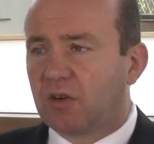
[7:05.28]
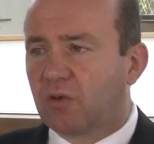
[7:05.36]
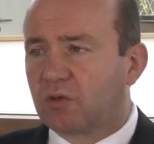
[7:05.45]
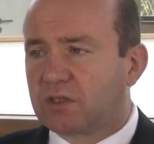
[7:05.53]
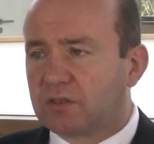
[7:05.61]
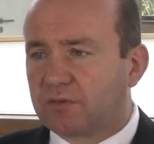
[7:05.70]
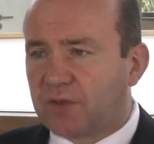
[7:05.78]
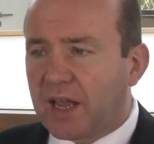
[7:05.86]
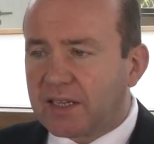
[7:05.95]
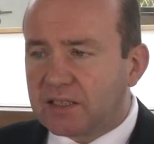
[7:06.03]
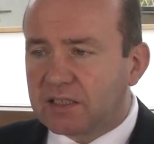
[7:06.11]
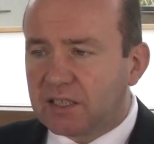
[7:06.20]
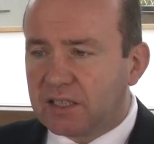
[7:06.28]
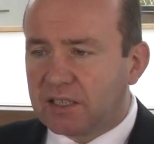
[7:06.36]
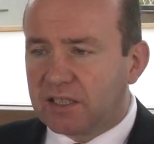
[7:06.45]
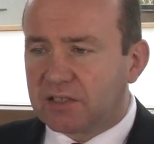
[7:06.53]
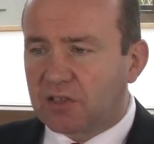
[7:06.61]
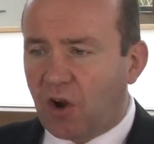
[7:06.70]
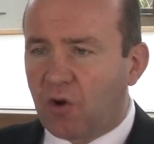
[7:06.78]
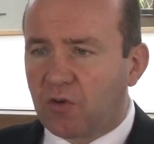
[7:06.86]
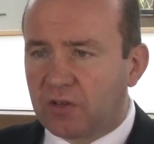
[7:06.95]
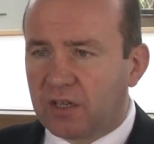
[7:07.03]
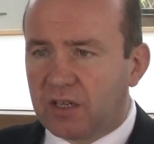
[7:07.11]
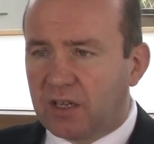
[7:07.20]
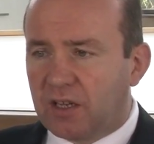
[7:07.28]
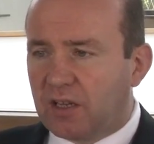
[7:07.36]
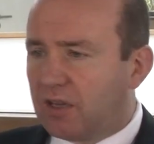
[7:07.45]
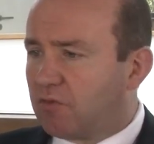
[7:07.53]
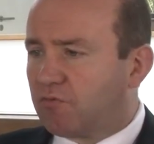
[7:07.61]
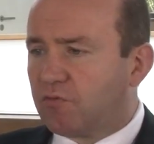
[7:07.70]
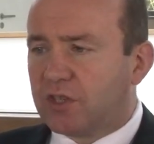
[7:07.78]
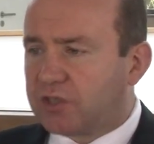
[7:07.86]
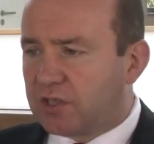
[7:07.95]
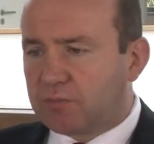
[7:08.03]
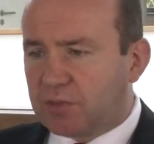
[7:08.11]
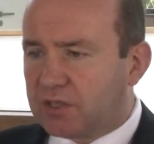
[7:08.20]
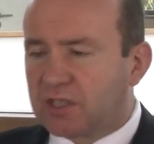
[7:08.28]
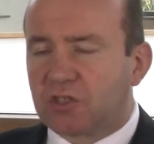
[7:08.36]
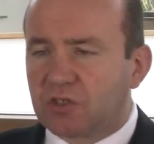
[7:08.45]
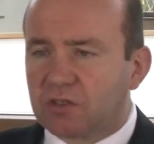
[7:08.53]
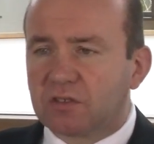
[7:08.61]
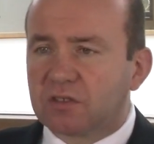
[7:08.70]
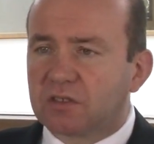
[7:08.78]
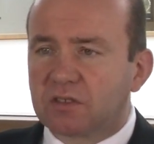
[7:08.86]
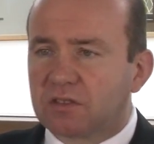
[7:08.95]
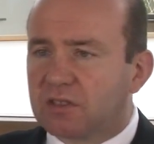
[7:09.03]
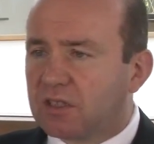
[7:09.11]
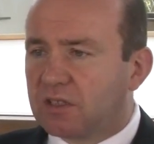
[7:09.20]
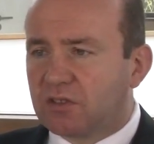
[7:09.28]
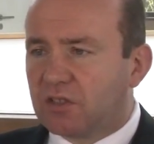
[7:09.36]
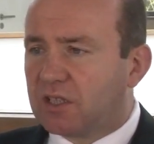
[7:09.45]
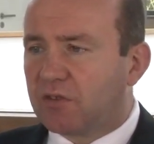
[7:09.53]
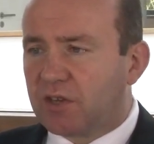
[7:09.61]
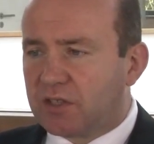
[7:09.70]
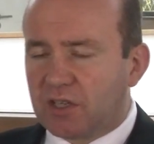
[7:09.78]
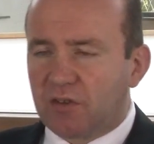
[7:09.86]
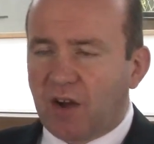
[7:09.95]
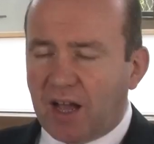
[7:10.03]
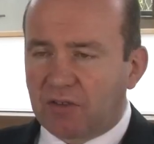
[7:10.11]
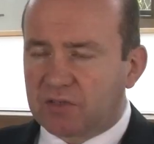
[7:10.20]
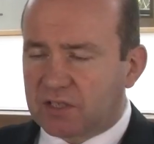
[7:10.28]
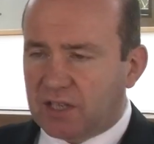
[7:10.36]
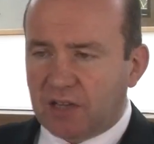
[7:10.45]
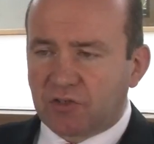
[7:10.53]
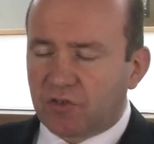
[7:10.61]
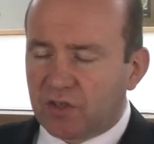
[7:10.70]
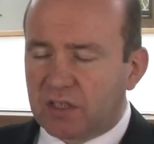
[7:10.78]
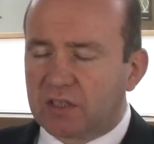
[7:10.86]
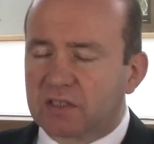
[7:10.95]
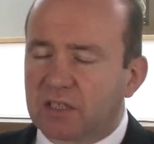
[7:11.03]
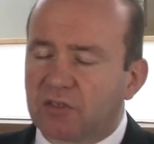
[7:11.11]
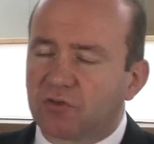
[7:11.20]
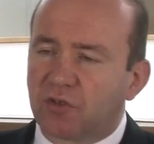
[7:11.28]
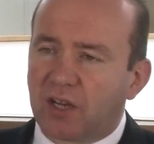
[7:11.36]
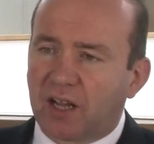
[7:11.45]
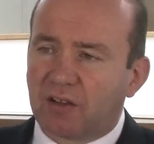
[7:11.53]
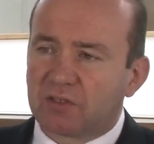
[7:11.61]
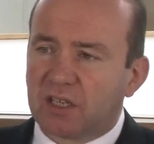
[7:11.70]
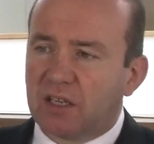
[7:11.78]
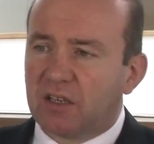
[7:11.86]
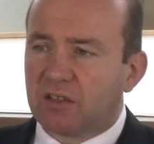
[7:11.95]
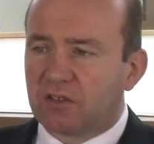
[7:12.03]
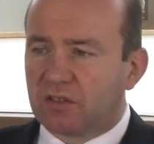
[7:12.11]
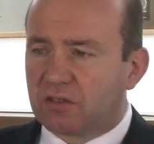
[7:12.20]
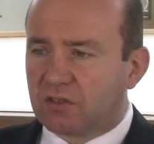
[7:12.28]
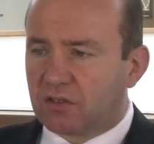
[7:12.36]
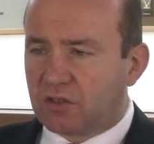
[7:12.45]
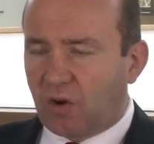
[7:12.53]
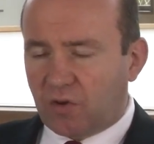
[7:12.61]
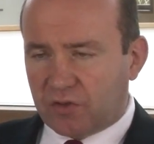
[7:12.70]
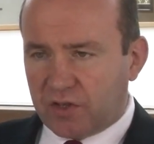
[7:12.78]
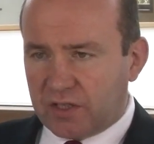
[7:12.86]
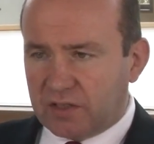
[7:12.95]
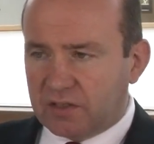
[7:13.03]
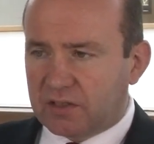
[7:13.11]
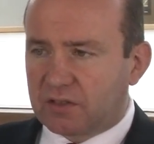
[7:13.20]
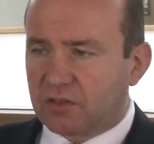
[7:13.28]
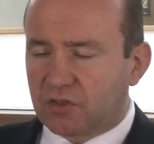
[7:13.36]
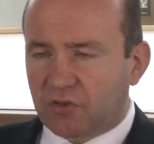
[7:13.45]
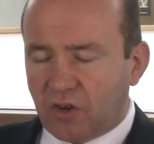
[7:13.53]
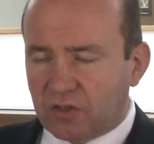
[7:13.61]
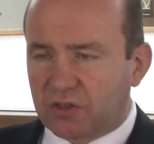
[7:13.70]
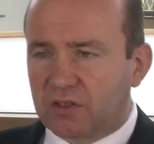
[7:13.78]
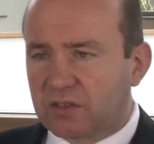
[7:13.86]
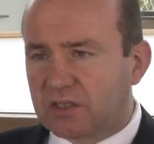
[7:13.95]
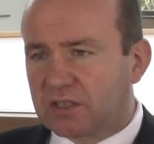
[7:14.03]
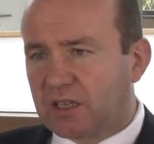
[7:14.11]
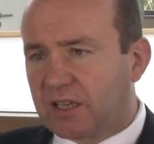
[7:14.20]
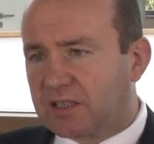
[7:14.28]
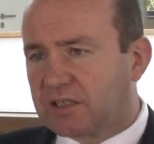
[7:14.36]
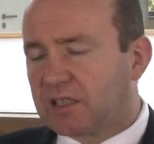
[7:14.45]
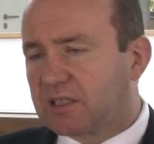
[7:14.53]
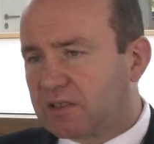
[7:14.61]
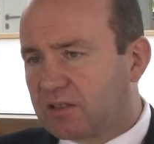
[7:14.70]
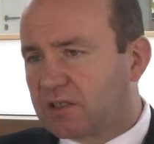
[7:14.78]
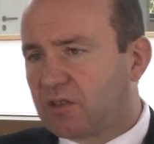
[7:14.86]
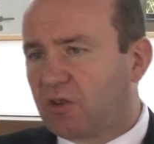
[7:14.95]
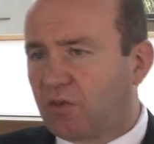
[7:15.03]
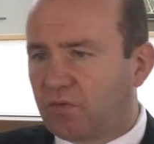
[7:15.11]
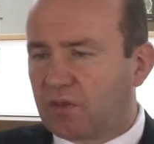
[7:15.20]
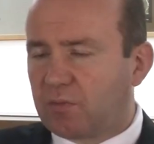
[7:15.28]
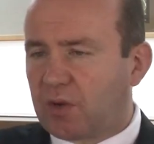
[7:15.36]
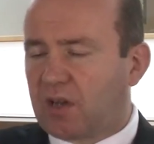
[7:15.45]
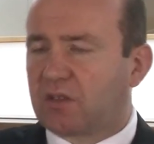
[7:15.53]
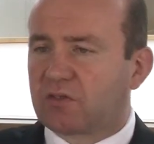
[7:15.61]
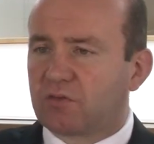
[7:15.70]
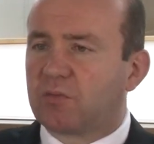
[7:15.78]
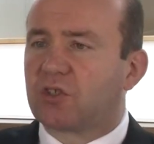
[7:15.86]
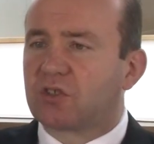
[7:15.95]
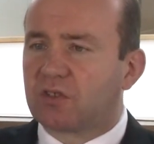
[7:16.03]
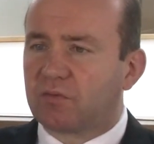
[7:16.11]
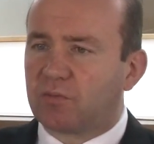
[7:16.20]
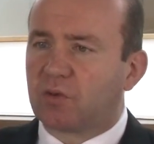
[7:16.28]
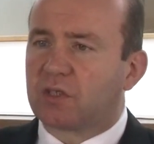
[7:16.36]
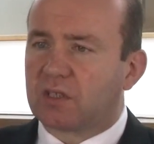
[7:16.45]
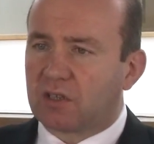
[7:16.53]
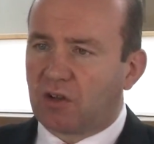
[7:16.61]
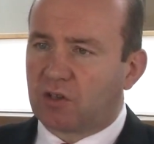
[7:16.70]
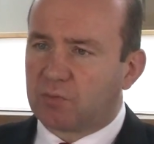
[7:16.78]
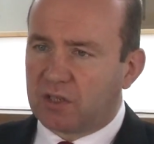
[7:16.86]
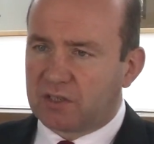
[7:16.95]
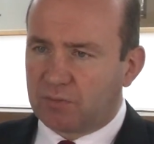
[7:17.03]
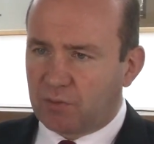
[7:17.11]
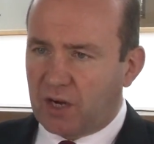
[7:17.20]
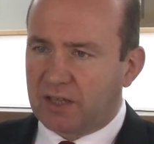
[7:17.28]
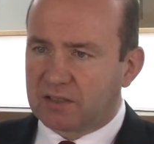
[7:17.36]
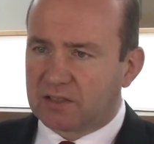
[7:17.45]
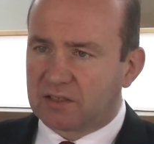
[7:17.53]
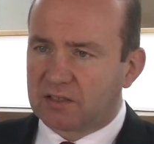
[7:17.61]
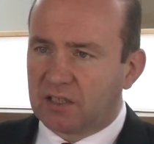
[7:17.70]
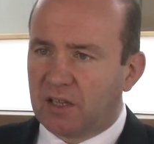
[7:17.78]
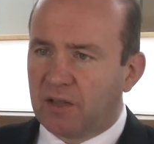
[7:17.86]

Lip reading: or to defend its own rigid positions year in, year out, century in, century out. The doctrines, the structures exist to serve the pastoral mission of putting the gospel into practice.